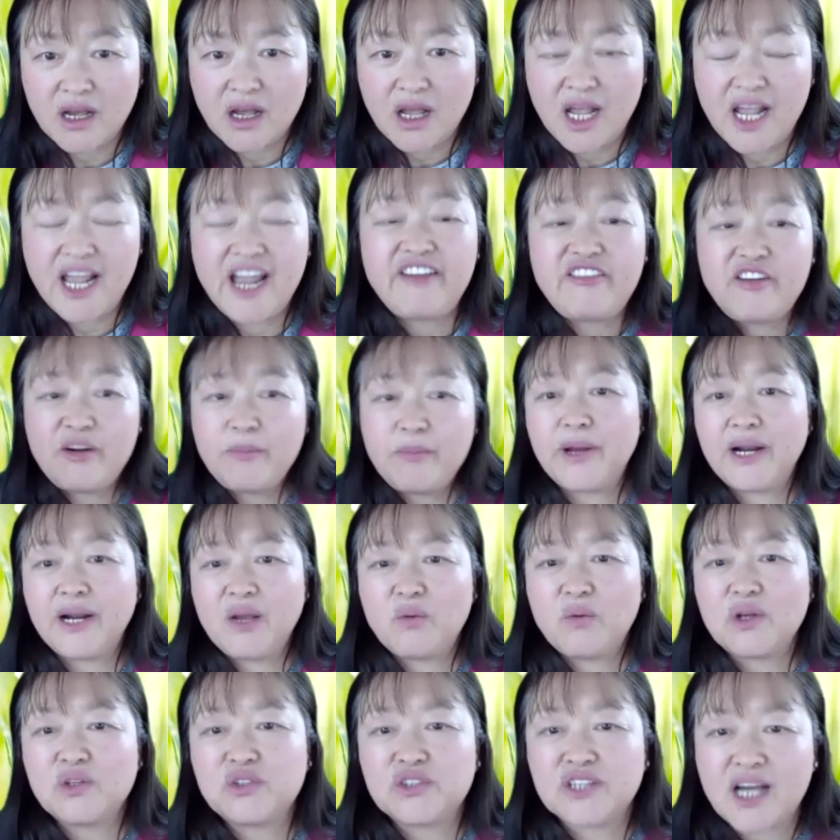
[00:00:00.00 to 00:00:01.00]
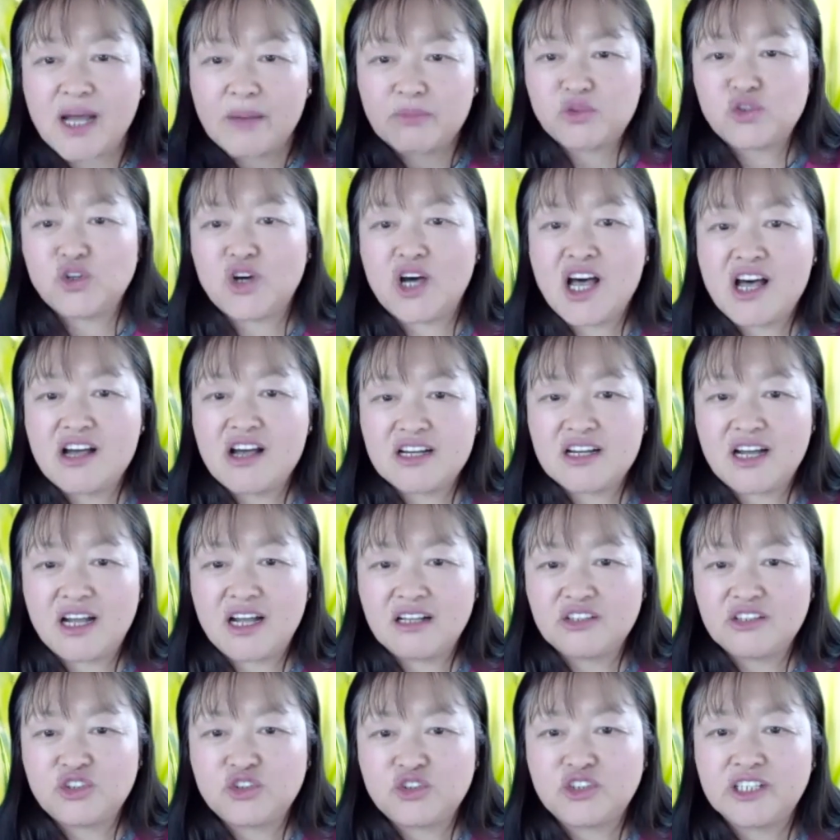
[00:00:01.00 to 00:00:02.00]
Everybody wants to come to Hong
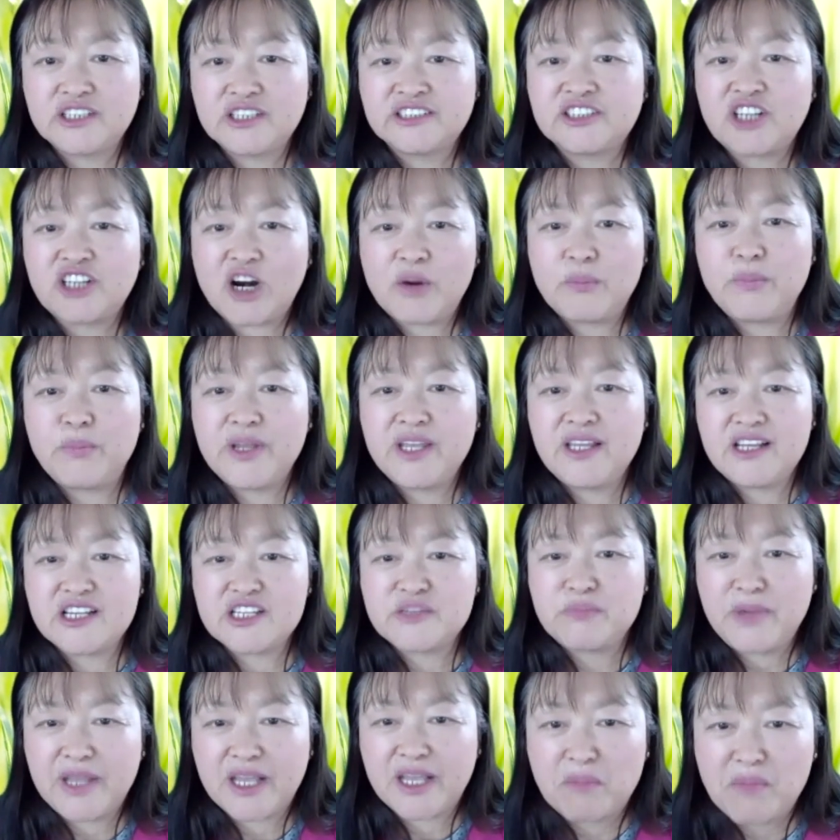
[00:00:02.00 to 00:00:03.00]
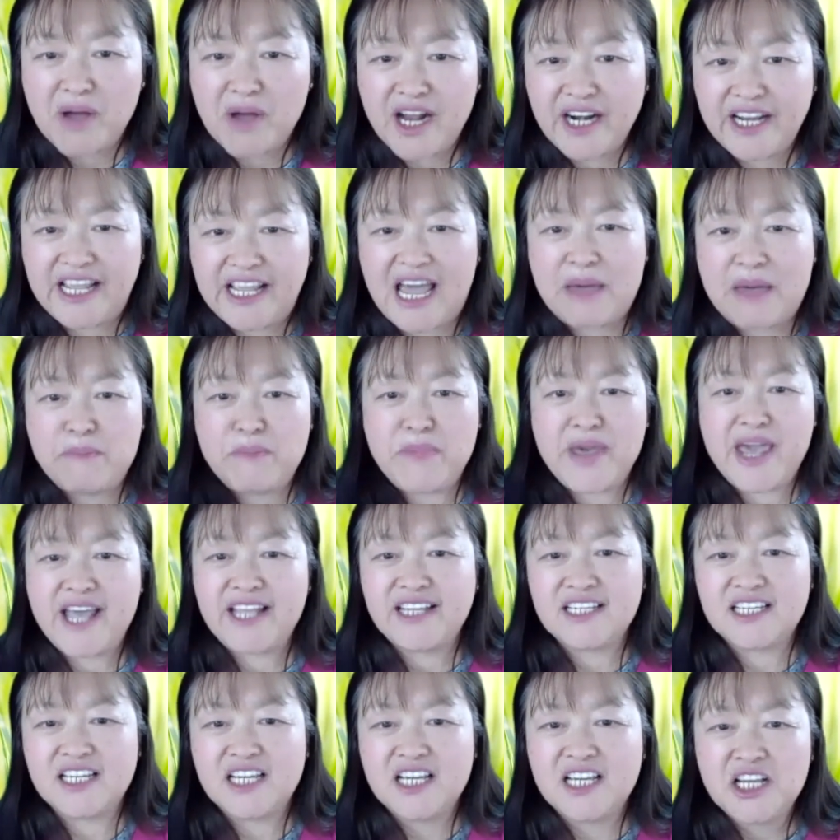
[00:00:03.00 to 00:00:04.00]
Kong to start business, make money. I
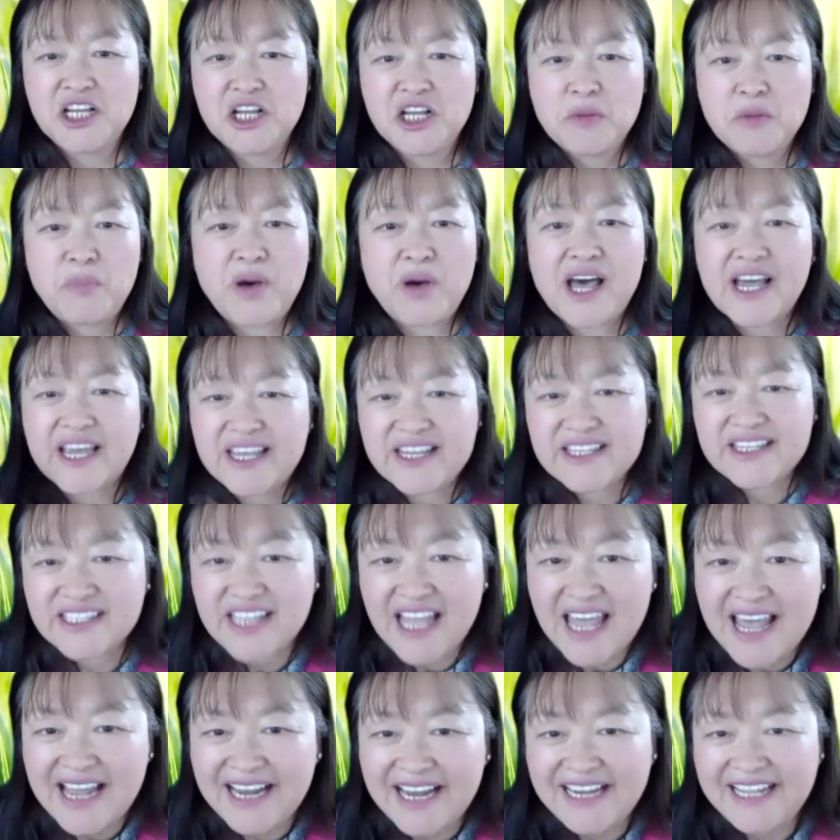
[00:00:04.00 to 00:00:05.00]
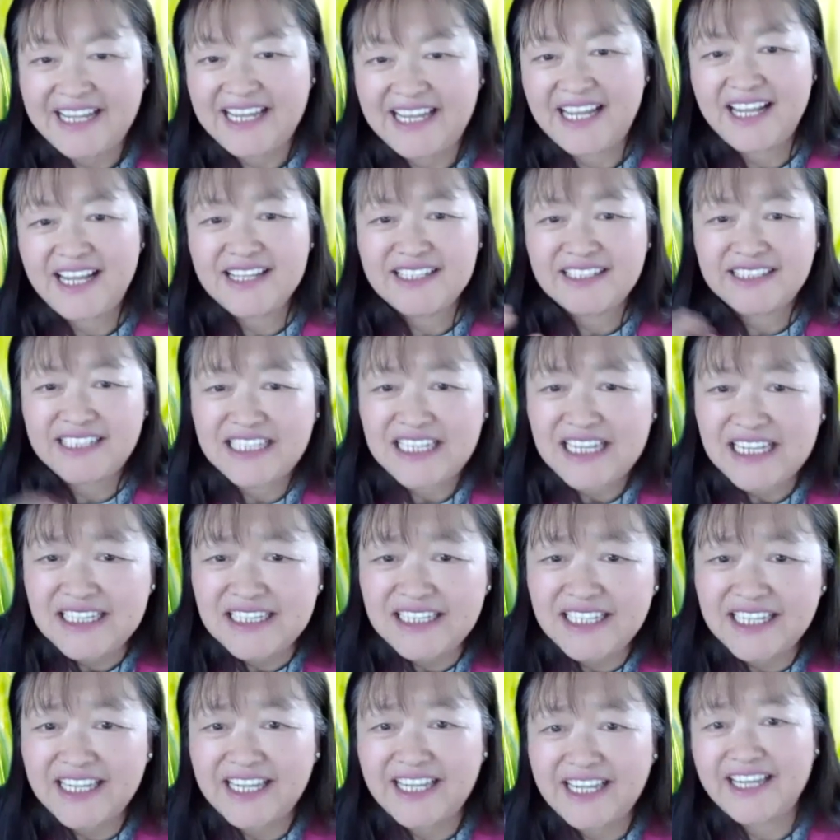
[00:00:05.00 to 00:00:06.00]
met Pakistanis,
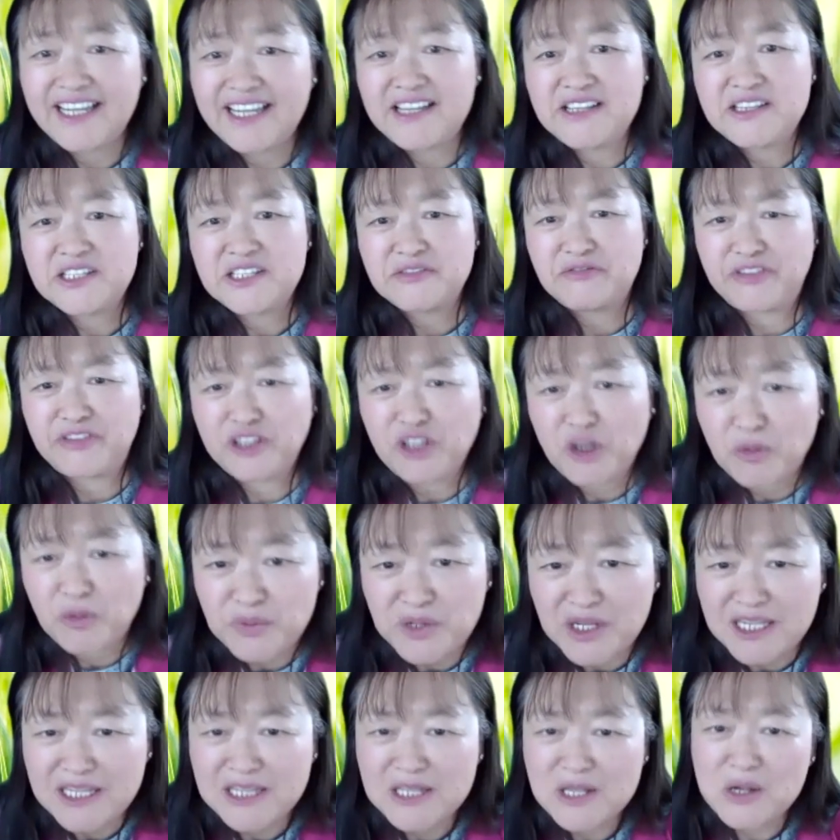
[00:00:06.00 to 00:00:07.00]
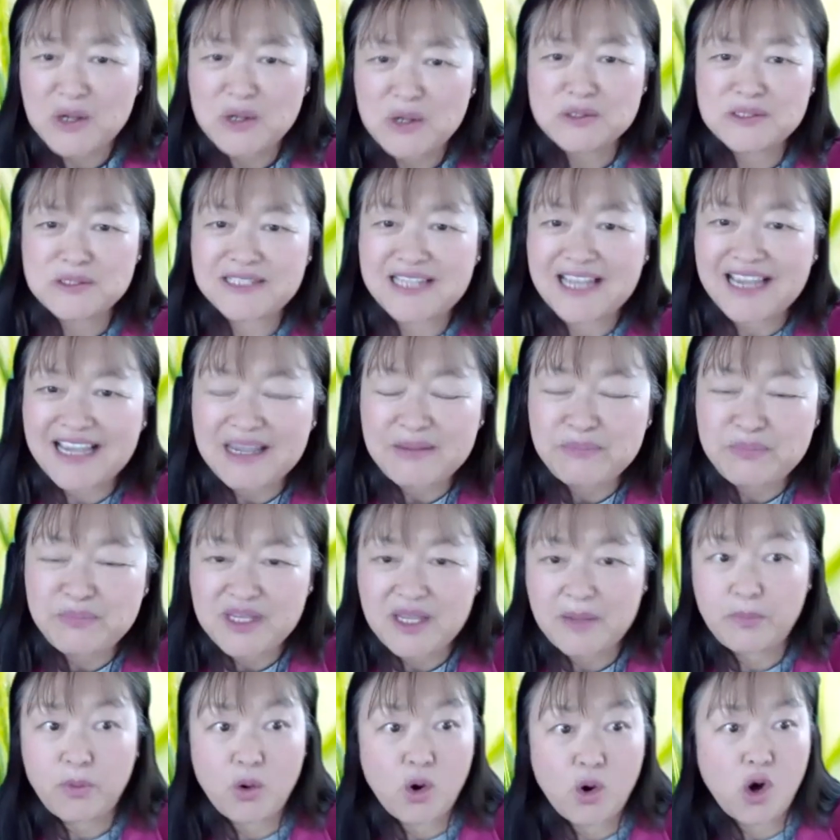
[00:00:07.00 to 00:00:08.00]
Indians, Filipinos, Thai
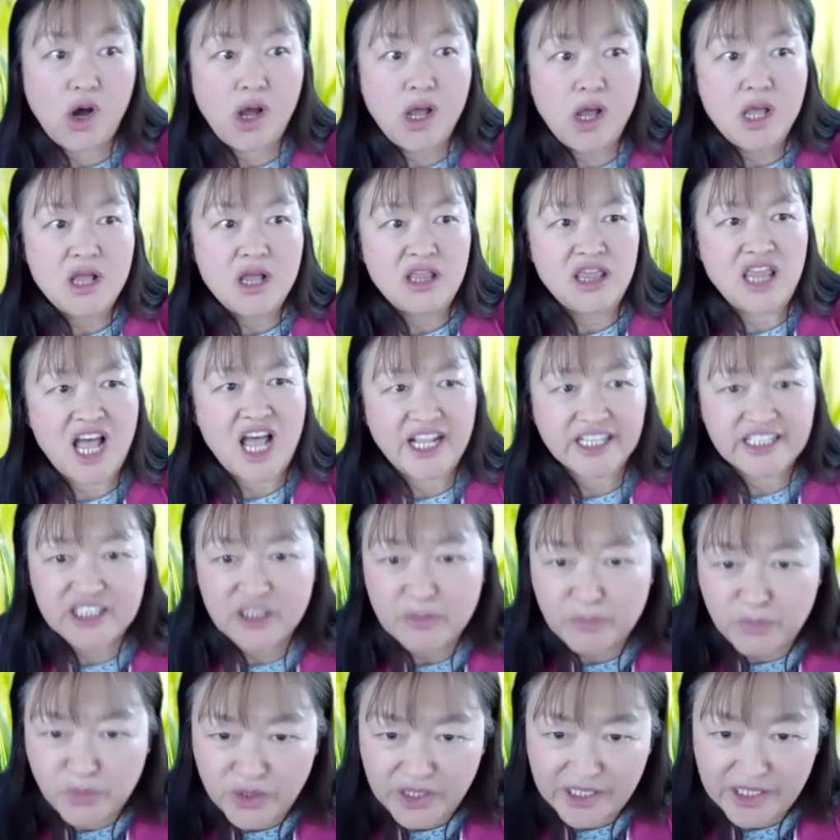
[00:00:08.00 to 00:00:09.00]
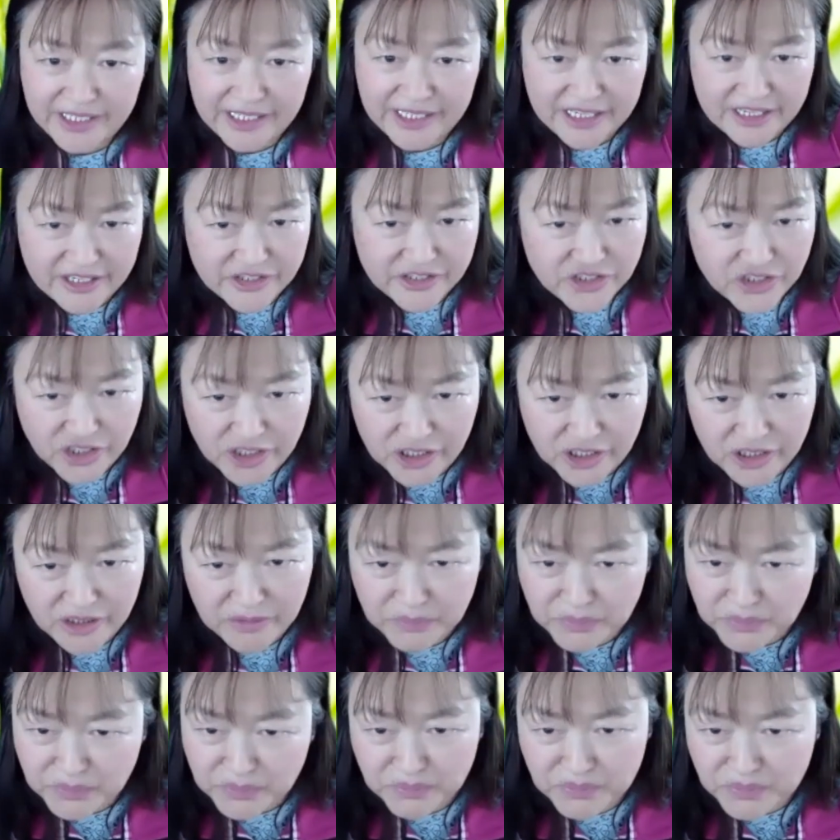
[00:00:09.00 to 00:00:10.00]
people, lots of British
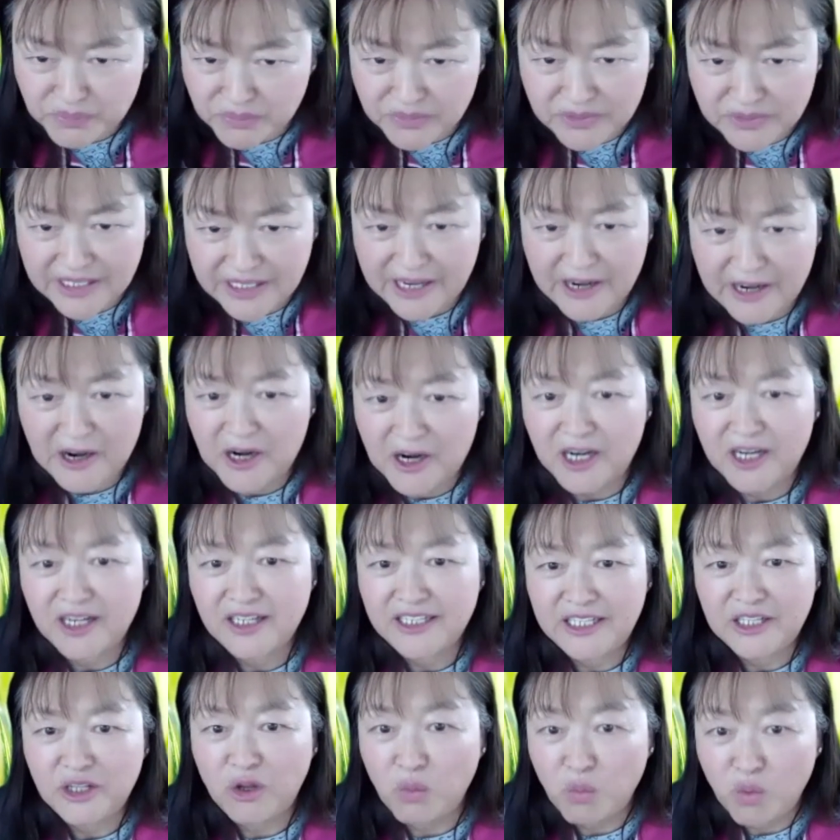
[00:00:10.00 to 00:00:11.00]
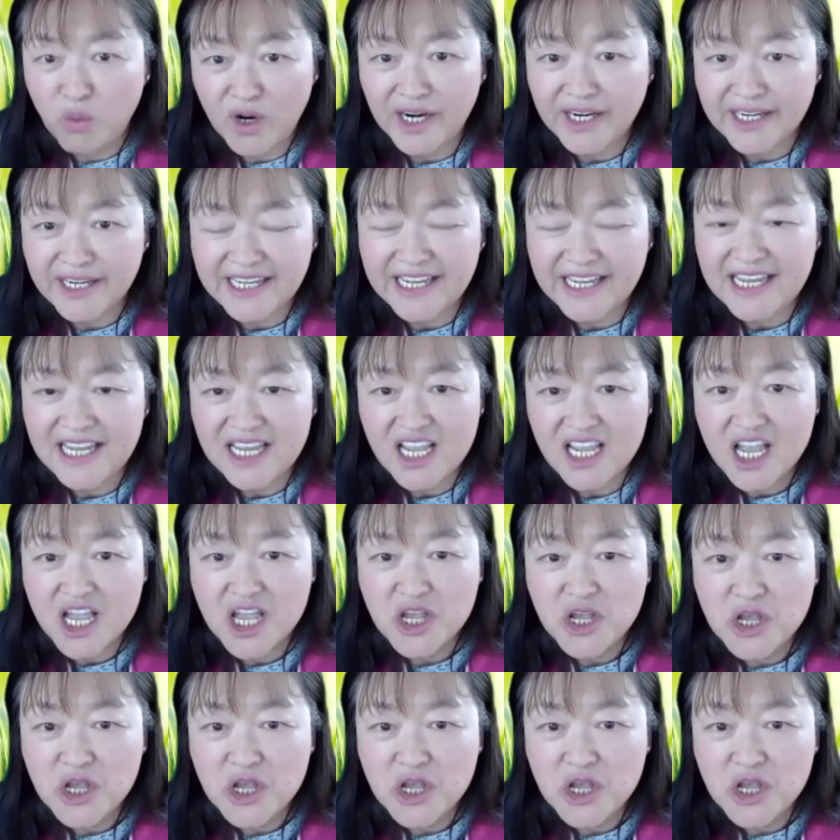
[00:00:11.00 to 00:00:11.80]
there, working.